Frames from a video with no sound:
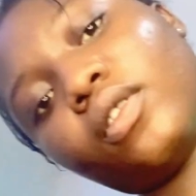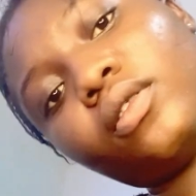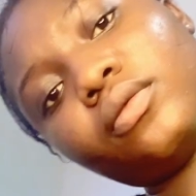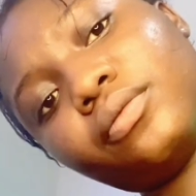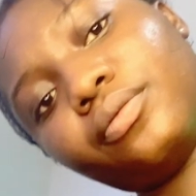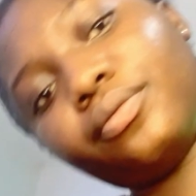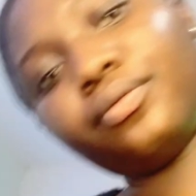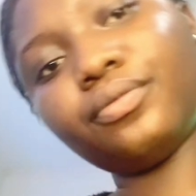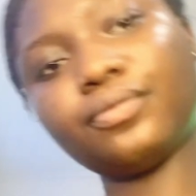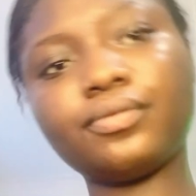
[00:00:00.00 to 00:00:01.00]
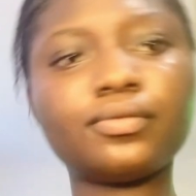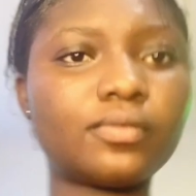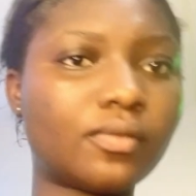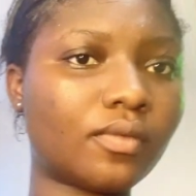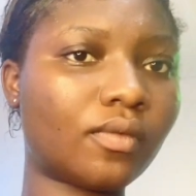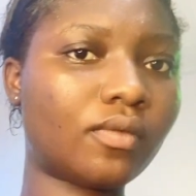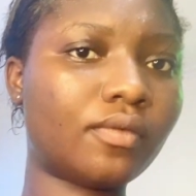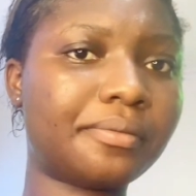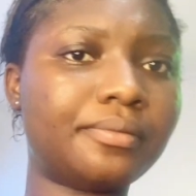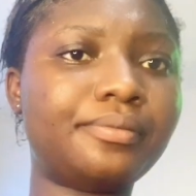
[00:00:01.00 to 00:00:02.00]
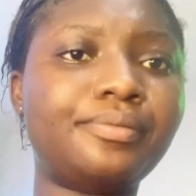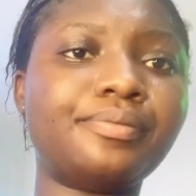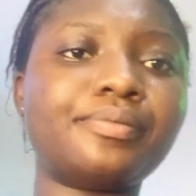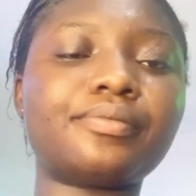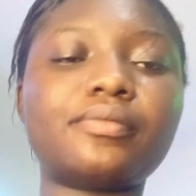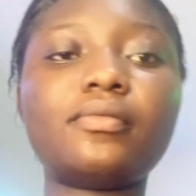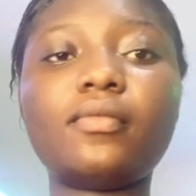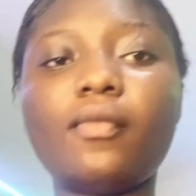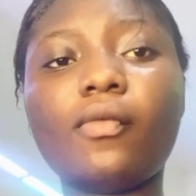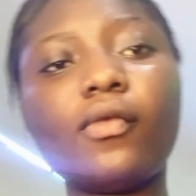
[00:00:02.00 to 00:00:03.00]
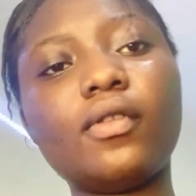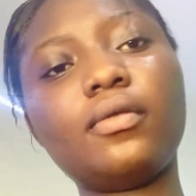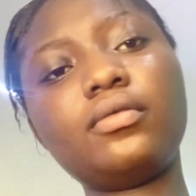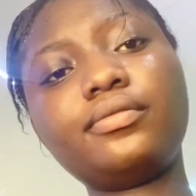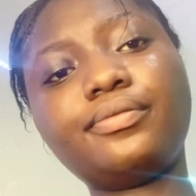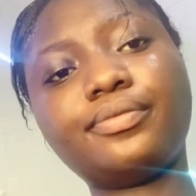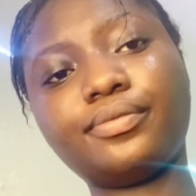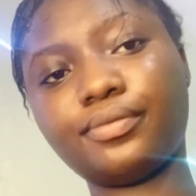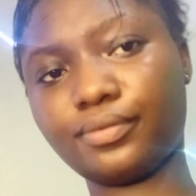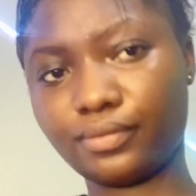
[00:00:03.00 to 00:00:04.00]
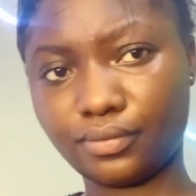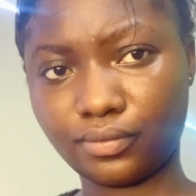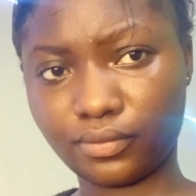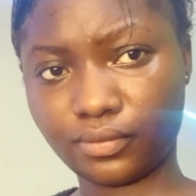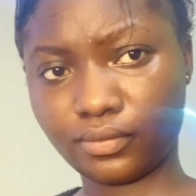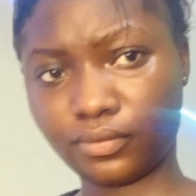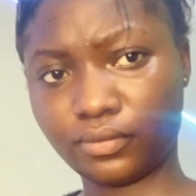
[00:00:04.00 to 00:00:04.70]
Hello besties, welcome to my YouTube channel and today I'll be hanging out with some friends. Yep,